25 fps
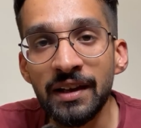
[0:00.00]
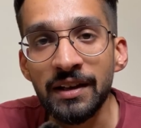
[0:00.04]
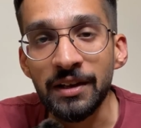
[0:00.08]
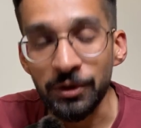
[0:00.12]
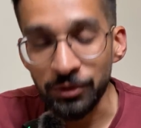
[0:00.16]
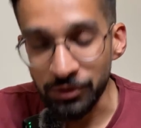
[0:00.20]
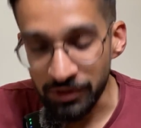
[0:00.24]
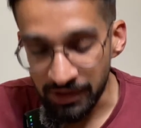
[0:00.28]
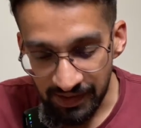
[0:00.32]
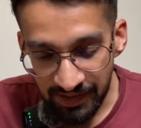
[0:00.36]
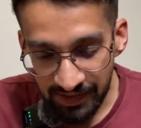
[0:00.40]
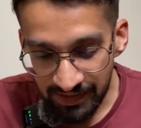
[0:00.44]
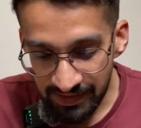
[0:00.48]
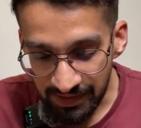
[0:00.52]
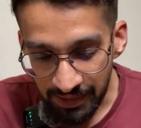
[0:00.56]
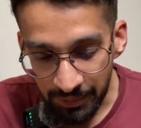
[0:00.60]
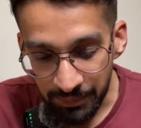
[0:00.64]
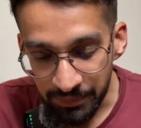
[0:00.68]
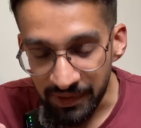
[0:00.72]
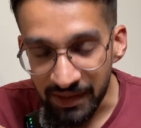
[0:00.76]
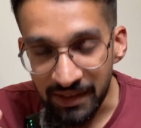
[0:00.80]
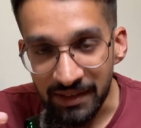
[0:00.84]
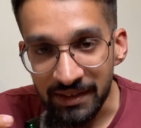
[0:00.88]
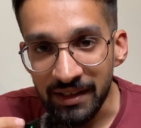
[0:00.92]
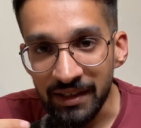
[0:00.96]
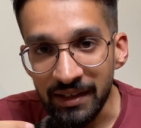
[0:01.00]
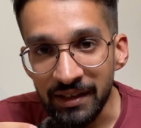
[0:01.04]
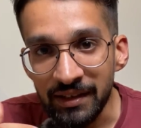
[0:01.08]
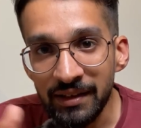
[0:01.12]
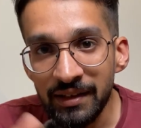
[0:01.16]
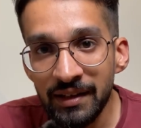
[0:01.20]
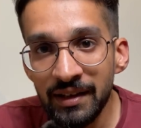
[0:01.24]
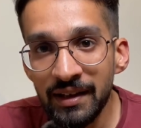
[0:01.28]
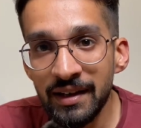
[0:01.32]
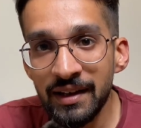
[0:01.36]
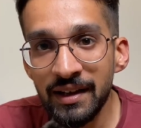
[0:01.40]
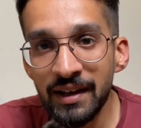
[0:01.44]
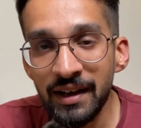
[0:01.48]
Now, this is something
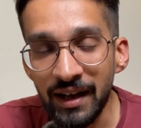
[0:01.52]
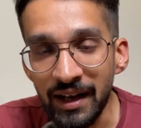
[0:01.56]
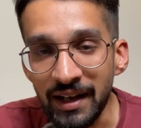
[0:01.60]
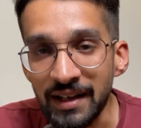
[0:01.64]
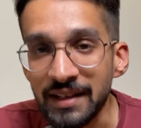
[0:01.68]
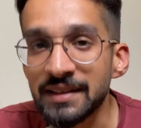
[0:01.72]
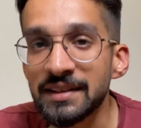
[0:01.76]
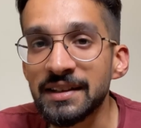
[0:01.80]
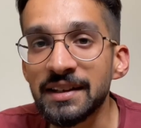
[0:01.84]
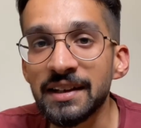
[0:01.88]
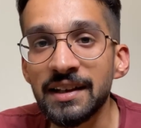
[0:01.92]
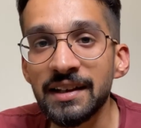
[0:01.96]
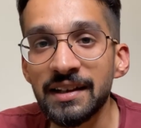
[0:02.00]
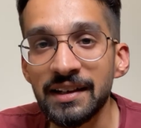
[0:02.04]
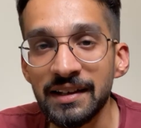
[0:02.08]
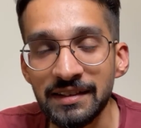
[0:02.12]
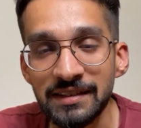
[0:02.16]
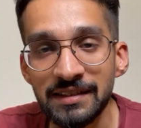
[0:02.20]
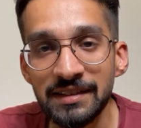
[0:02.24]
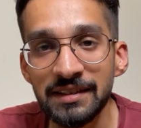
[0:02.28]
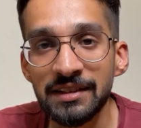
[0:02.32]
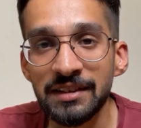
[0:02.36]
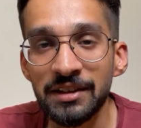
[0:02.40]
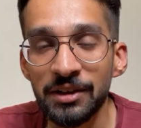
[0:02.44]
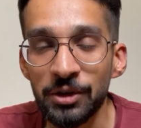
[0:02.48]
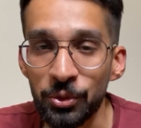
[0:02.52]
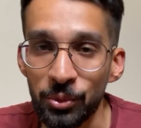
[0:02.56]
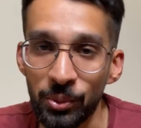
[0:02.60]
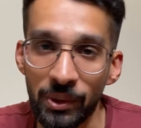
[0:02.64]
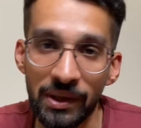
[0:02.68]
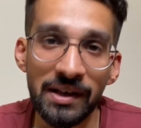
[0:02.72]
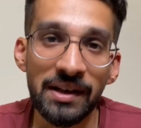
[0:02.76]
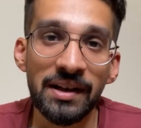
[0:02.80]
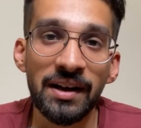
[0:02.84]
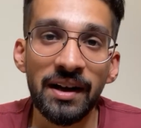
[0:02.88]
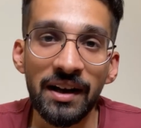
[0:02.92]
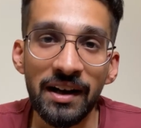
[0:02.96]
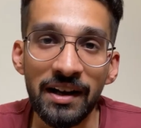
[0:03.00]
that I think is
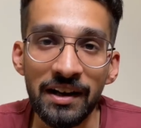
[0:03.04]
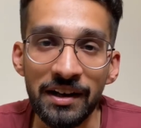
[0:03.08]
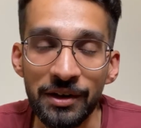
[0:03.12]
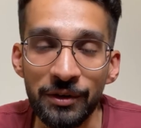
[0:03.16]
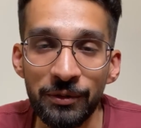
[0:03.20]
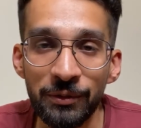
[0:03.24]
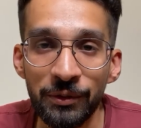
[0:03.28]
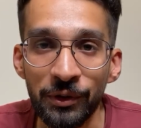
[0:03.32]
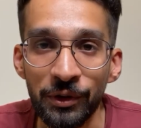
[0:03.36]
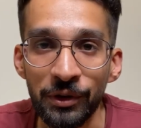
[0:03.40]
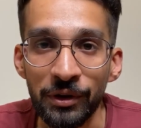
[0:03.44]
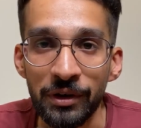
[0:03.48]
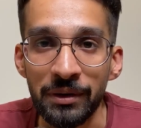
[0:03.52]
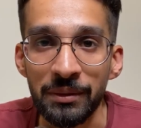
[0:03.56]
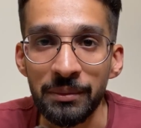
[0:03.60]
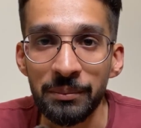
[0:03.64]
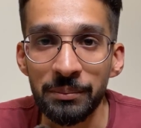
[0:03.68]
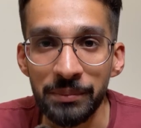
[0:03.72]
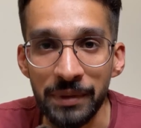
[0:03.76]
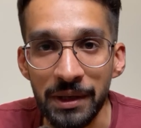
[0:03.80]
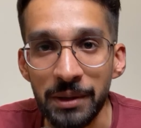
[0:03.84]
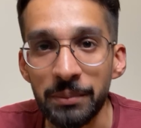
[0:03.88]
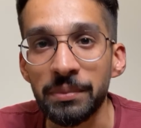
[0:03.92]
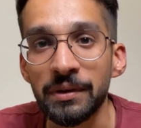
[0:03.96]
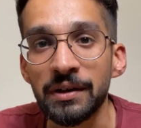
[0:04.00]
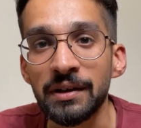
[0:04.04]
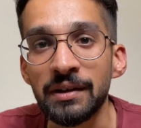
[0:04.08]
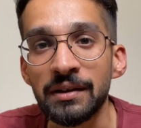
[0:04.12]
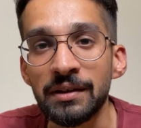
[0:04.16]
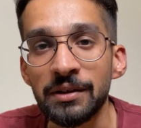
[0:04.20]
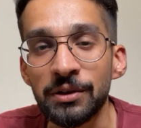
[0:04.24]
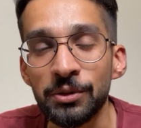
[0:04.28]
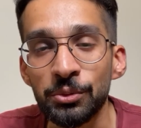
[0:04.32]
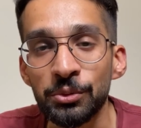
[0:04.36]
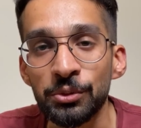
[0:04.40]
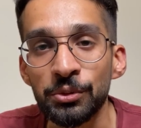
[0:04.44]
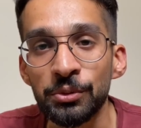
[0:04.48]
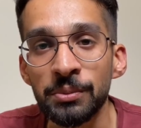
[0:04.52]
quite hard for people
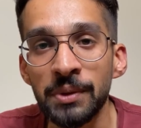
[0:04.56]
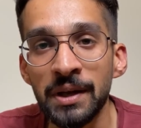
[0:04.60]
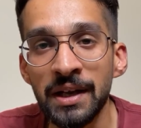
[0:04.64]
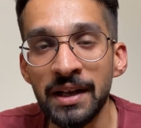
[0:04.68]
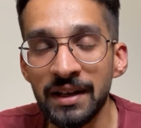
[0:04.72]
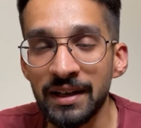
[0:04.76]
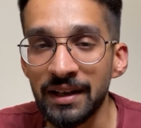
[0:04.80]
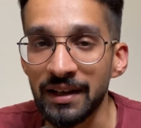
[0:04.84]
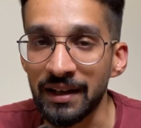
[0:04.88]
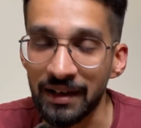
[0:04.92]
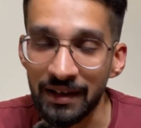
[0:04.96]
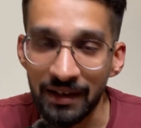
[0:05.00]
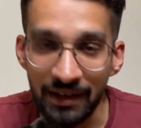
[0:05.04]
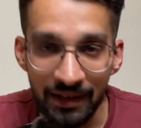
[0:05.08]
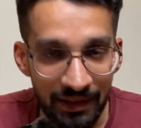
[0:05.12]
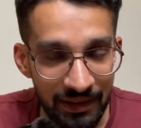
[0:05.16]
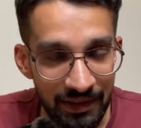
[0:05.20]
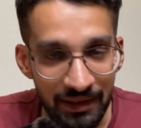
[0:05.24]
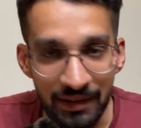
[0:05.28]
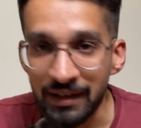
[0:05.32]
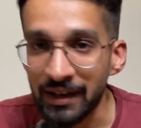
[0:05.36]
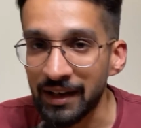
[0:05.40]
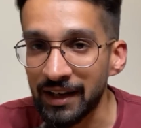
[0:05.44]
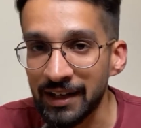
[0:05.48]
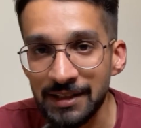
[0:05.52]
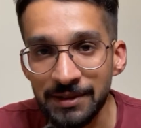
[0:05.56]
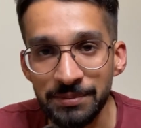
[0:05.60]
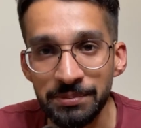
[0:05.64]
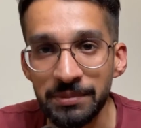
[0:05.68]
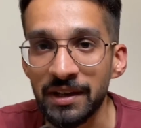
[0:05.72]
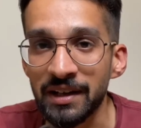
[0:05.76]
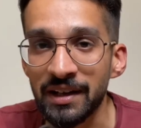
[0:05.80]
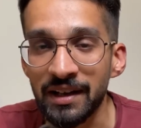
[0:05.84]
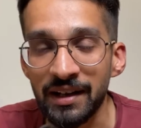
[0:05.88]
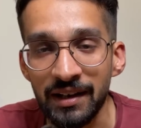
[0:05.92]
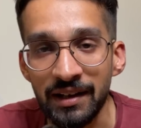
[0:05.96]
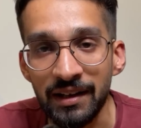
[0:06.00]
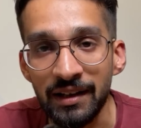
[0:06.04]
to grasp
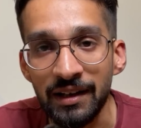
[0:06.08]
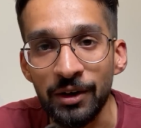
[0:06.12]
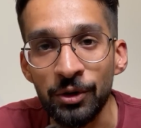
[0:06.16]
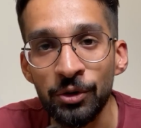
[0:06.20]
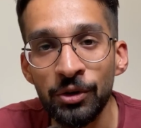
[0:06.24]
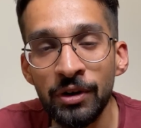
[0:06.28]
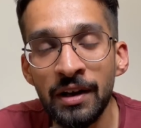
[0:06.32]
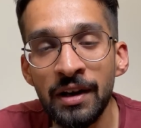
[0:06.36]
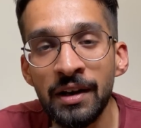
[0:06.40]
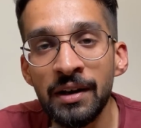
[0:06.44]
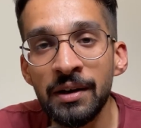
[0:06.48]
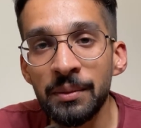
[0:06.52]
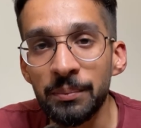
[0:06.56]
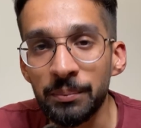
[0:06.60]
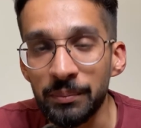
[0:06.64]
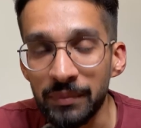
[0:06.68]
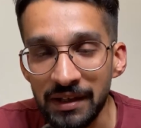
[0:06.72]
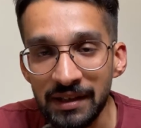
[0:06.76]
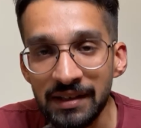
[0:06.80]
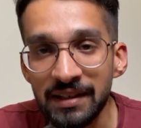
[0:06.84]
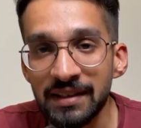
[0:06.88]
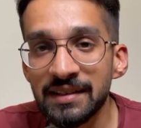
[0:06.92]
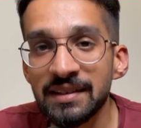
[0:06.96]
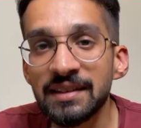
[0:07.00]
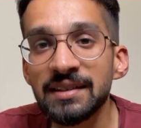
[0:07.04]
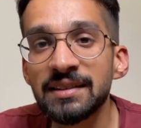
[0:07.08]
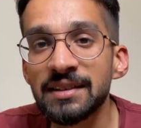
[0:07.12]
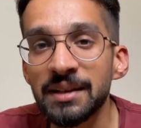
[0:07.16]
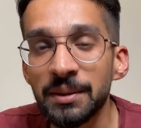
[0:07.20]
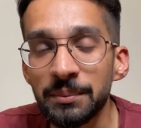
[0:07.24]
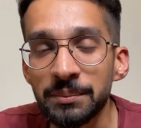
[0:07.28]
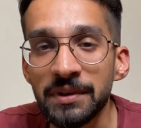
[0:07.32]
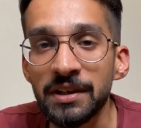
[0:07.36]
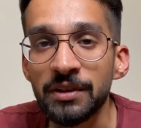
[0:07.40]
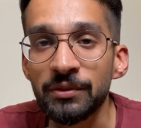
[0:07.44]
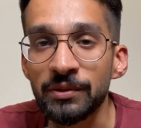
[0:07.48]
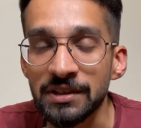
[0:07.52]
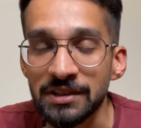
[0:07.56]
their head around, but this is
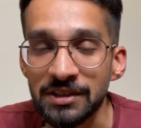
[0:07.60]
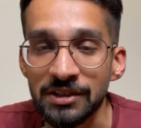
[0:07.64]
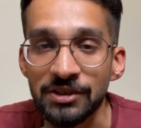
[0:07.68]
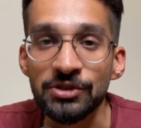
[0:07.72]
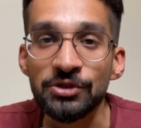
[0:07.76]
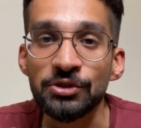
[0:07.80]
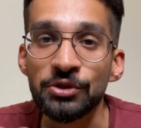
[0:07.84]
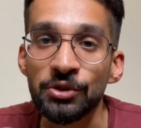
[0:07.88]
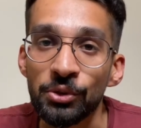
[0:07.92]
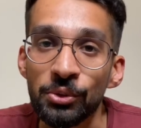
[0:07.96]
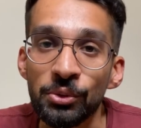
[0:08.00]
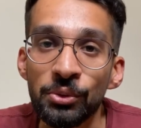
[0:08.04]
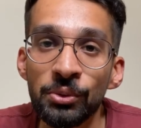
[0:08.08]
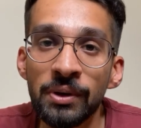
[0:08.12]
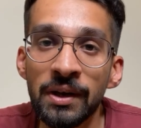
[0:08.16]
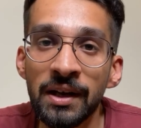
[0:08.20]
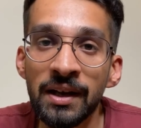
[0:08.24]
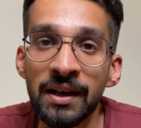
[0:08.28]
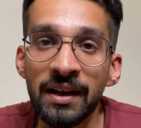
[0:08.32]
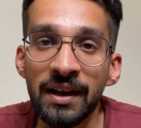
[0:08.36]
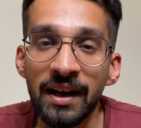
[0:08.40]
something which is true.